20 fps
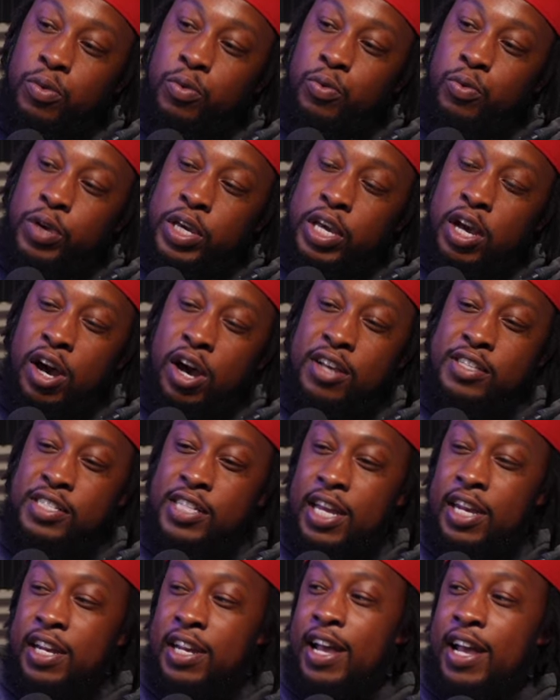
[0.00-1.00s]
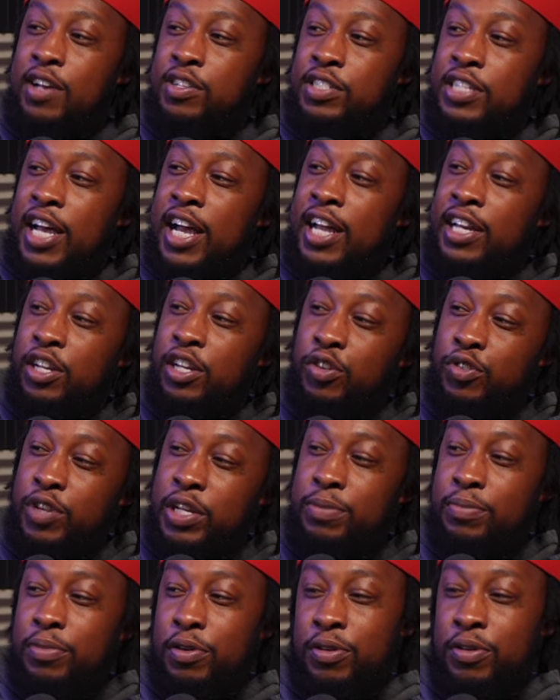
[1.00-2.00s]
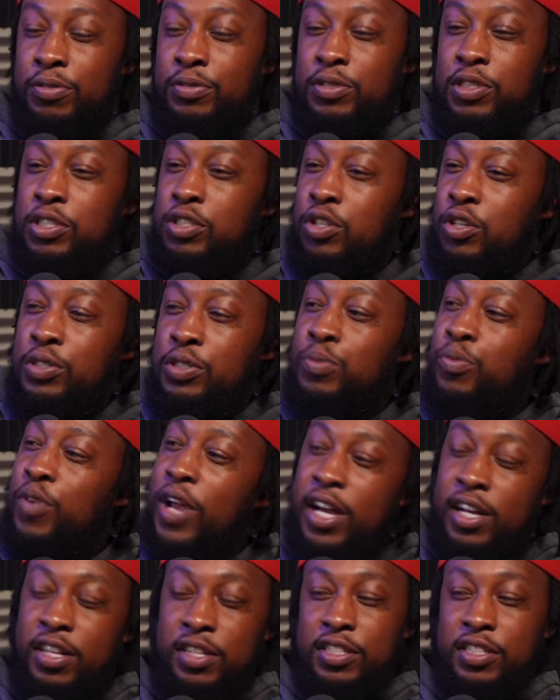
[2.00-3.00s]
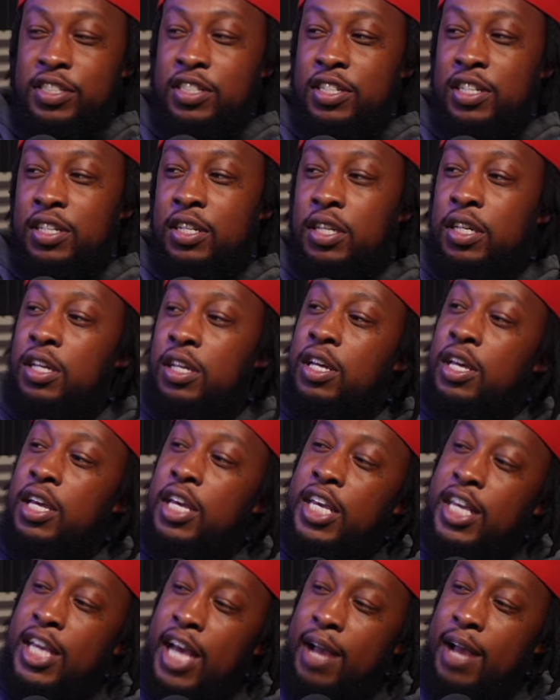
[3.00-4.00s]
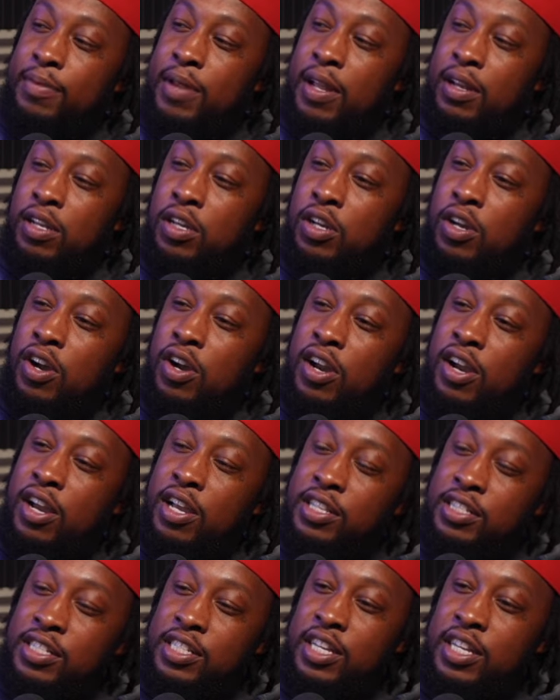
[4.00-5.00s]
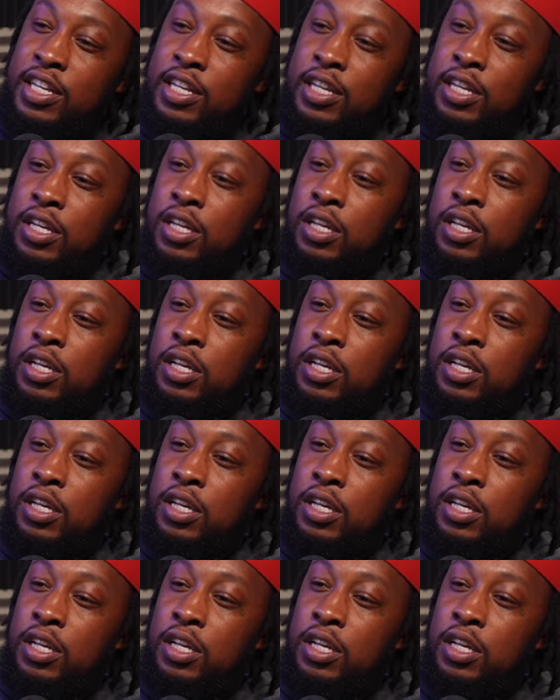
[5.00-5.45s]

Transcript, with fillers: We all standing outside to greet, bro, just on some regular shit. He hopped out the car and said,